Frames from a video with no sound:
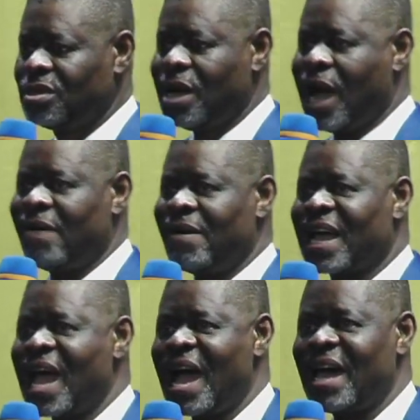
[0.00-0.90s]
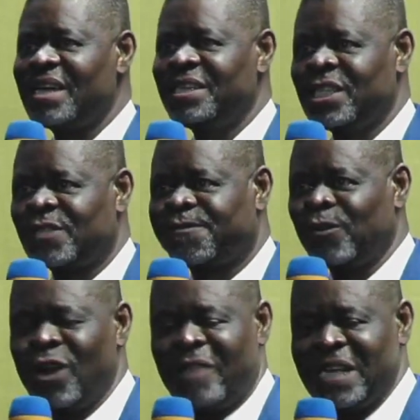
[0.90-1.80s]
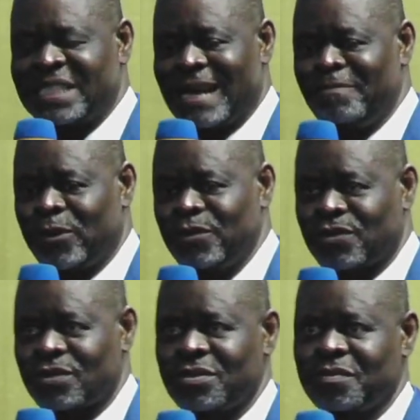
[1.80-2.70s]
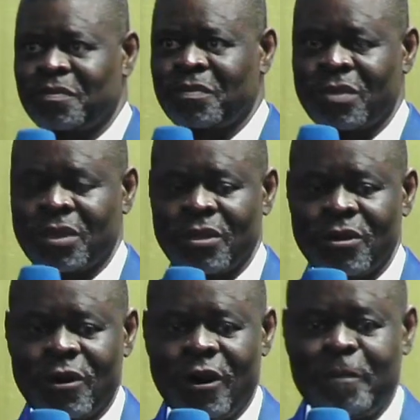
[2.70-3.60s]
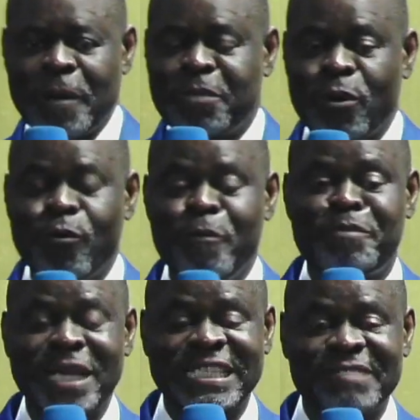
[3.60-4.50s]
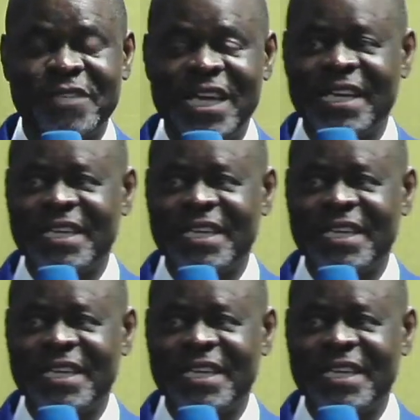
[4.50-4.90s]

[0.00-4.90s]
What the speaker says: our guide, is full of examples of people who persevere.